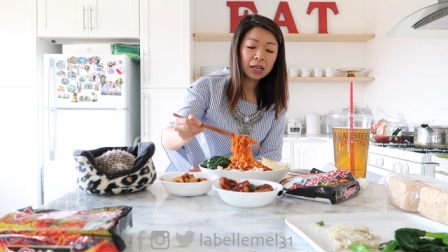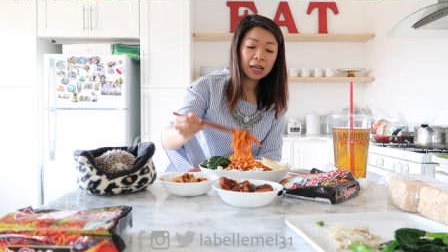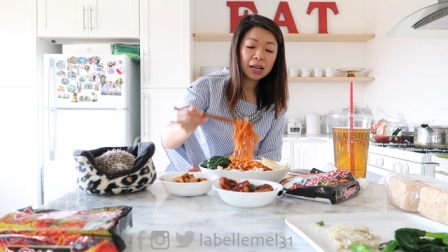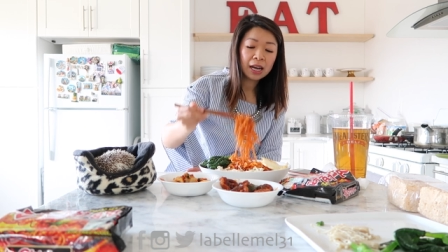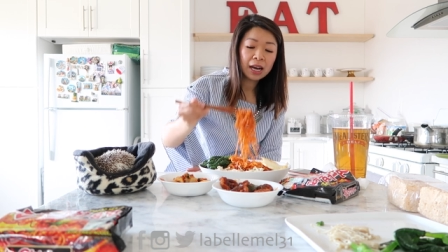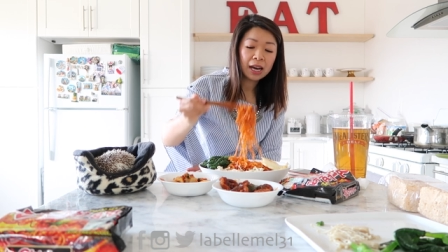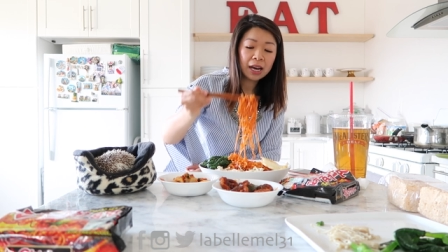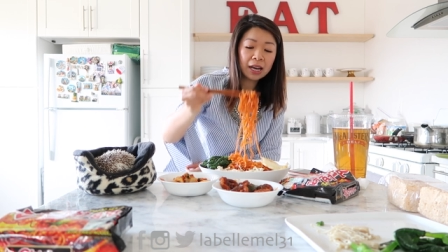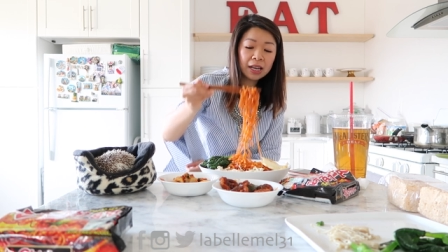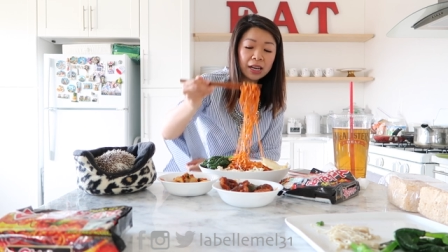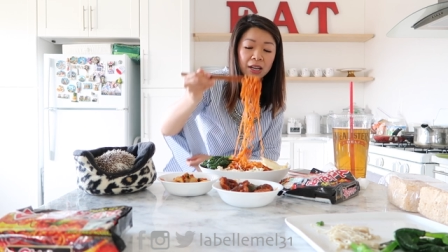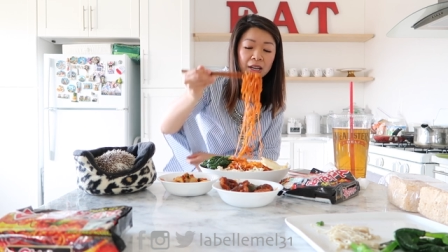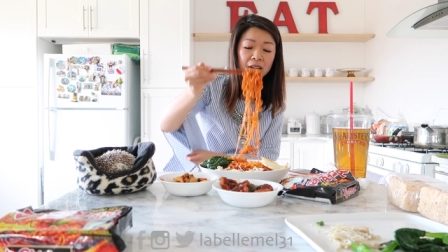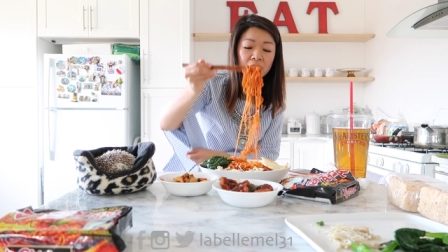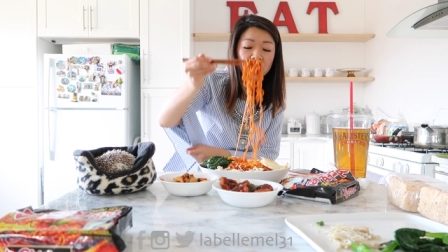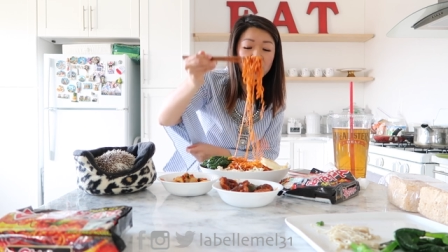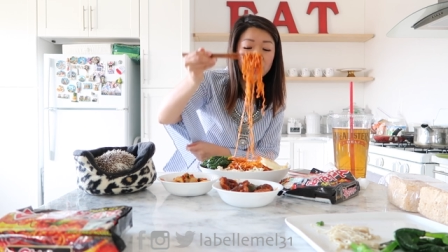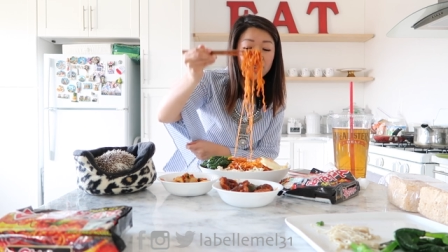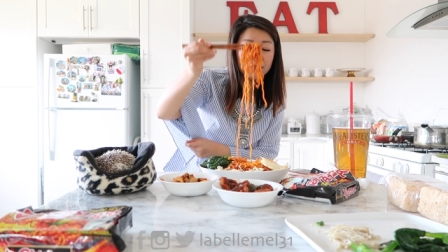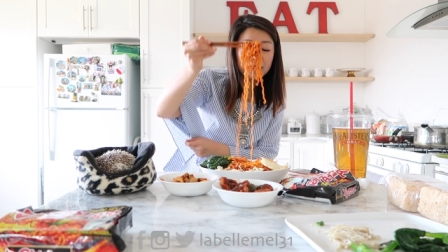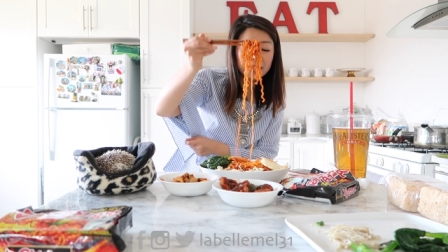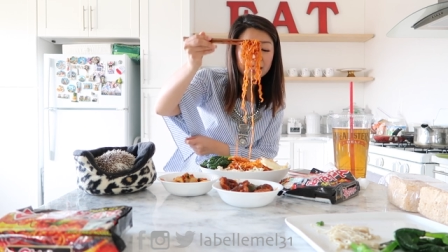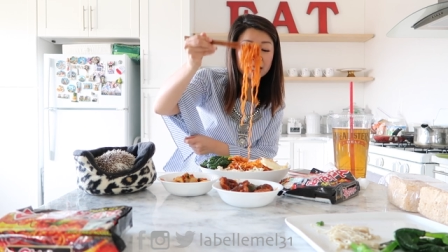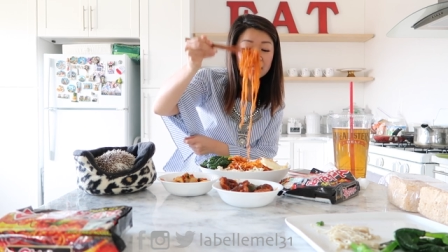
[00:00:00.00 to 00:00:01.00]
Kinda
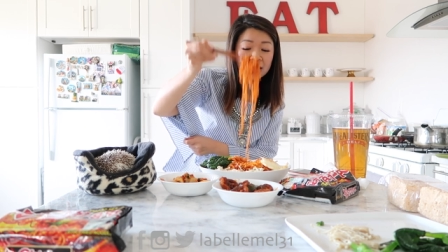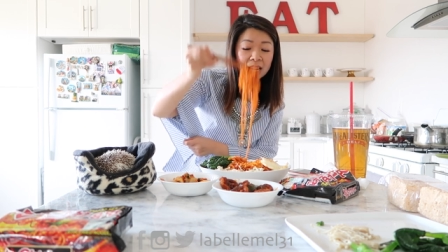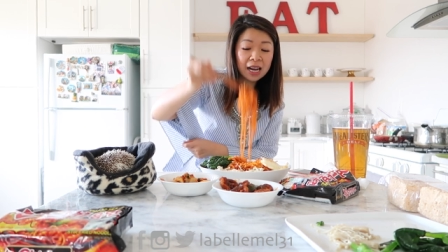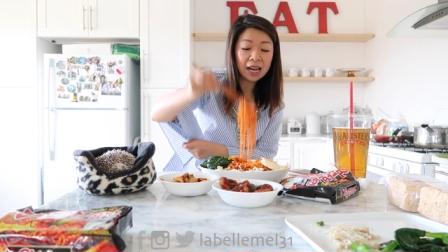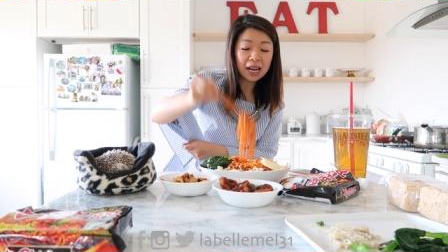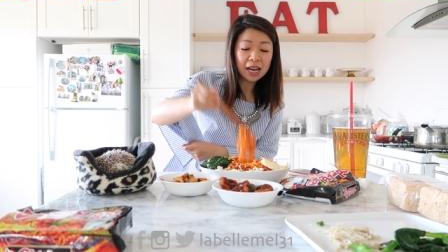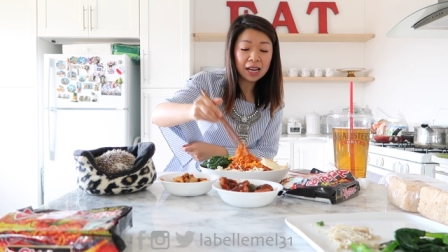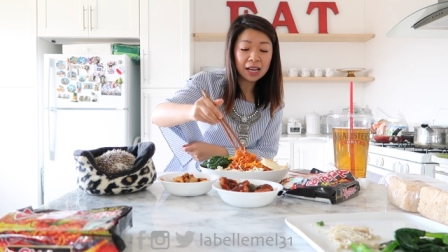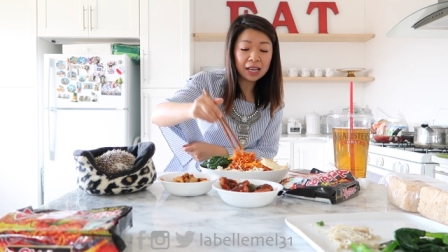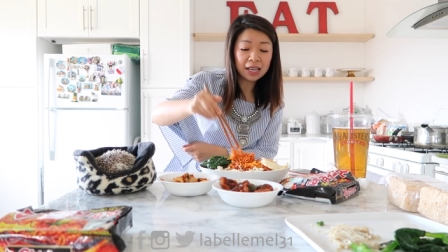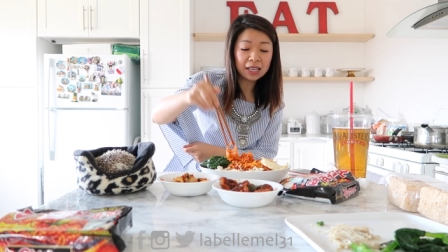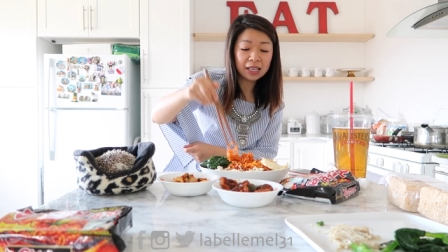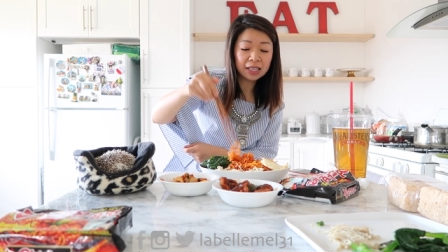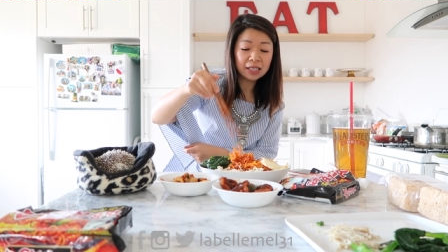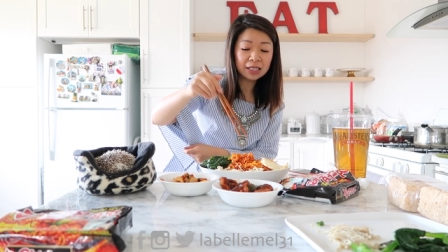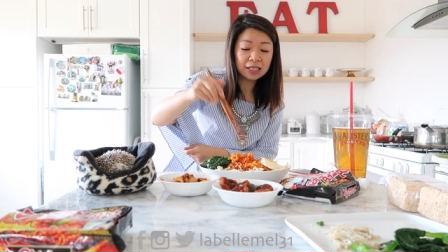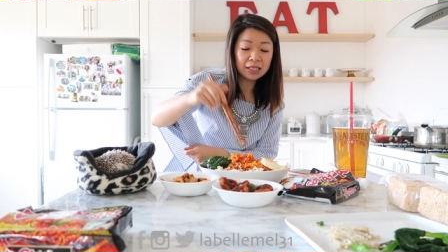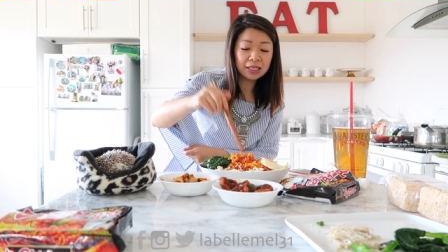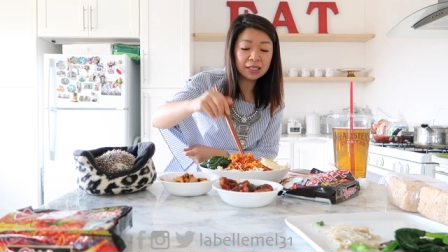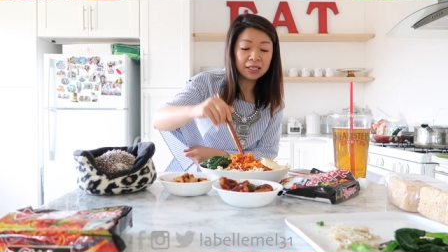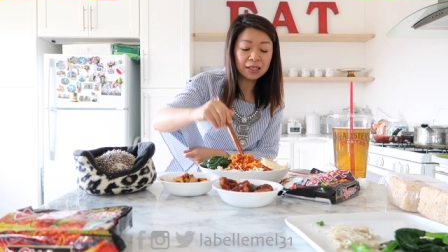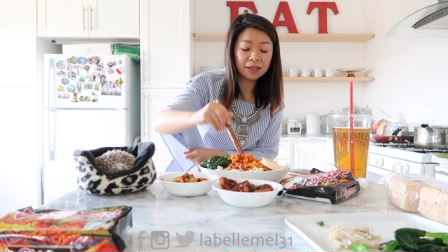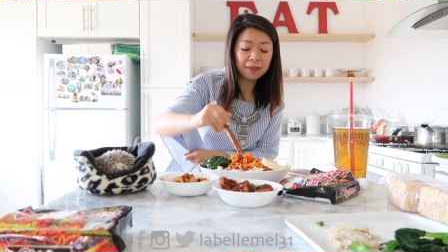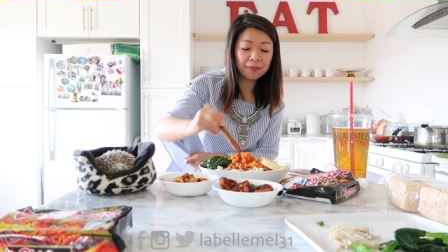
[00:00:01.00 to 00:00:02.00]
nervous,
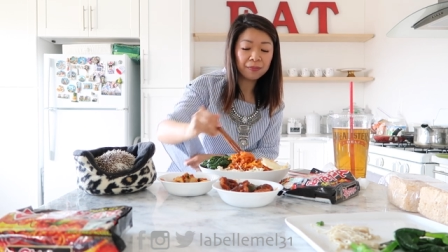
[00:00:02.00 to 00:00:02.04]
guys.